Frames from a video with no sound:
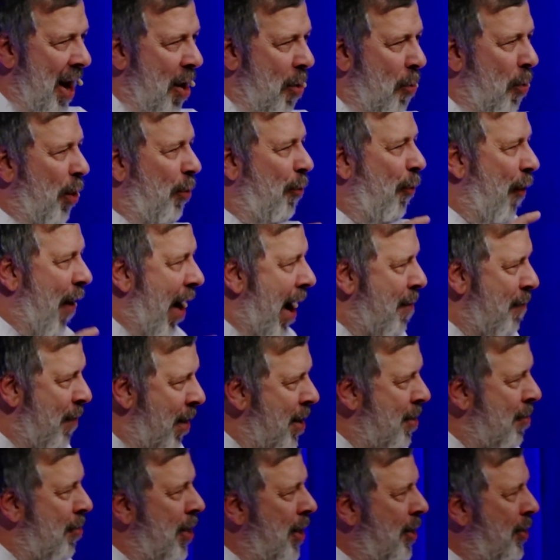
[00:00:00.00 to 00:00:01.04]
With
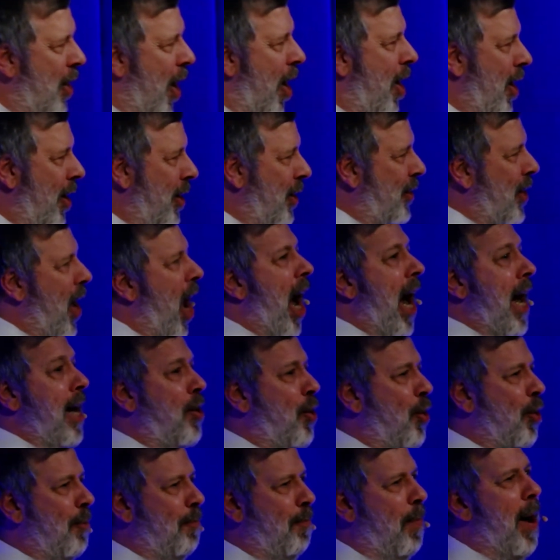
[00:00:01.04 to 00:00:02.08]
$500, I
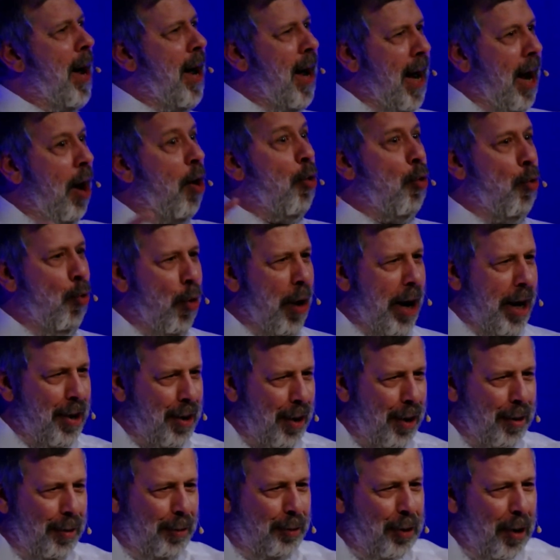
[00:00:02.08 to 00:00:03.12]
could buy a
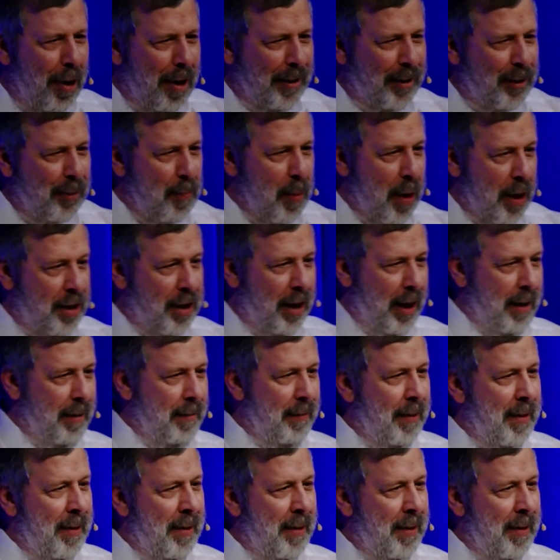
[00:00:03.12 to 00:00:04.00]
radio transmitter,